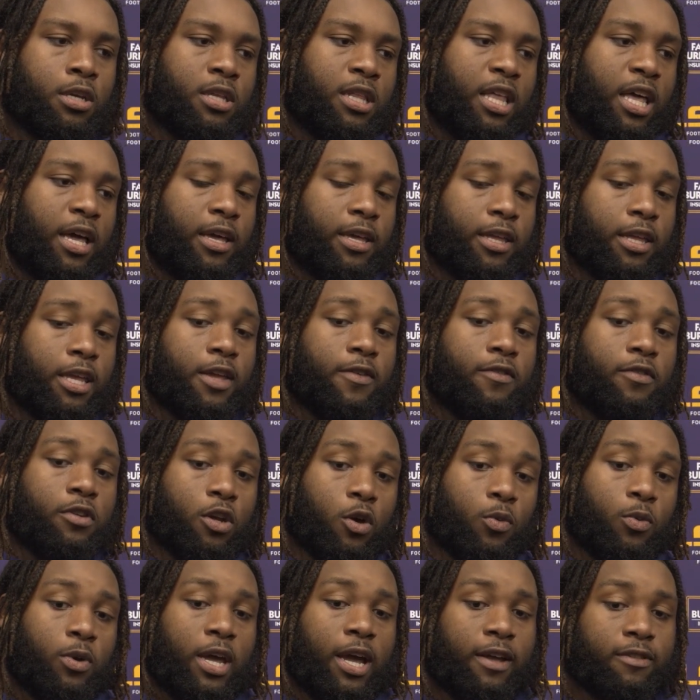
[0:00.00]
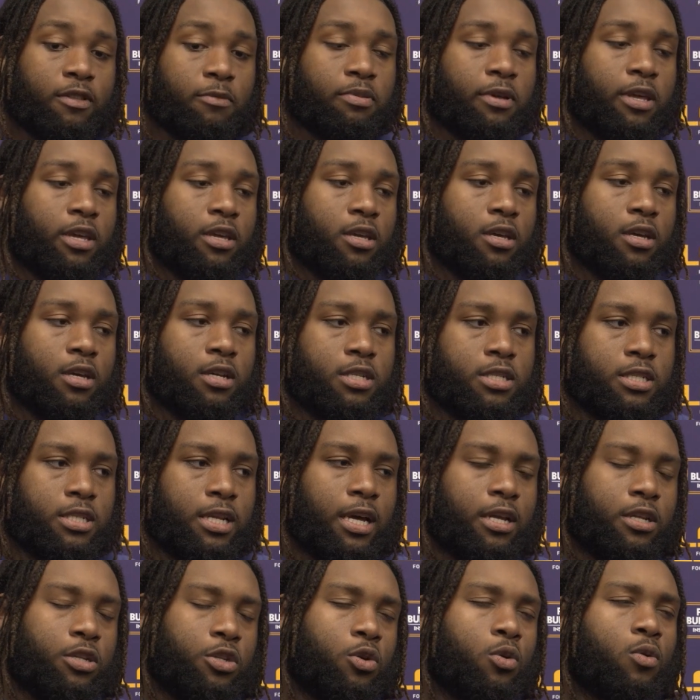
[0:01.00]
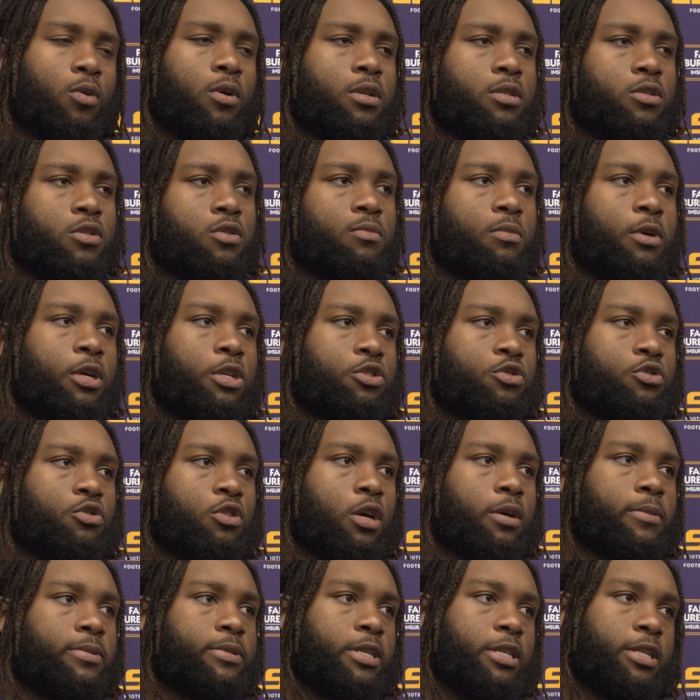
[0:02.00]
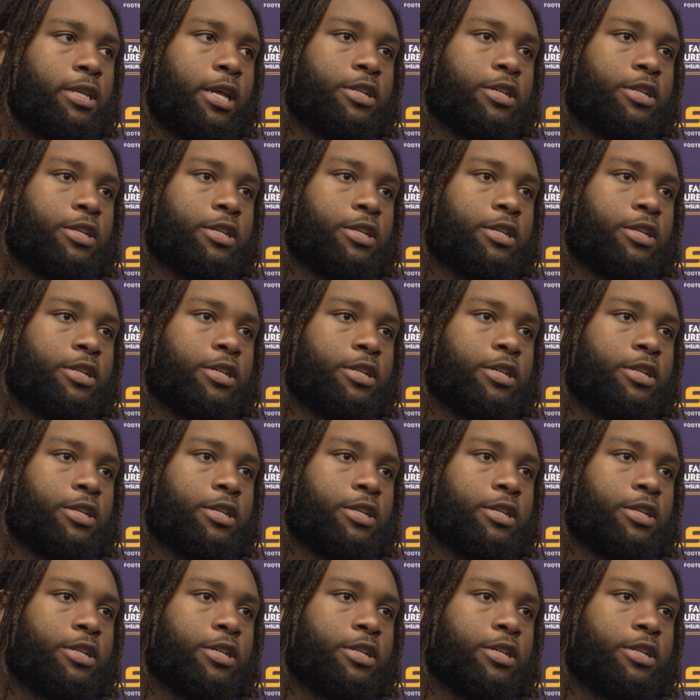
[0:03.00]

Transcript: like, even though we have to play good, just not doing too much, you know what I'm saying?